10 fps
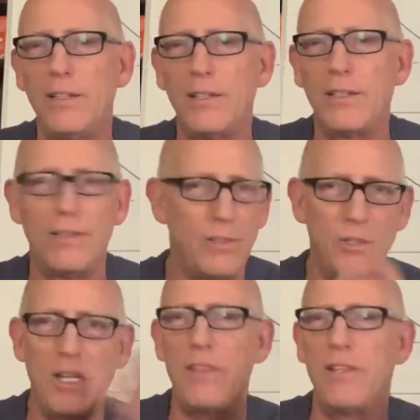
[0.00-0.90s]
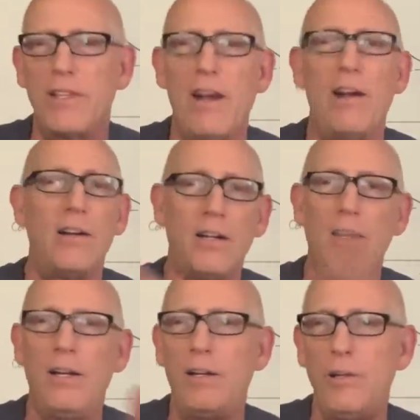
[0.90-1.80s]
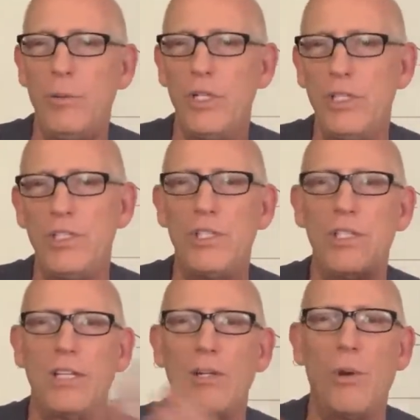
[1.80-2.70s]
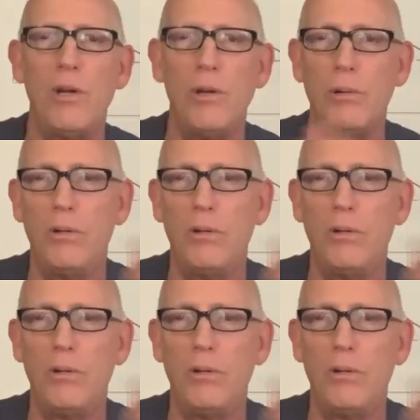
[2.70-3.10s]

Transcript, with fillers: There's nothing there. We should just ignore you.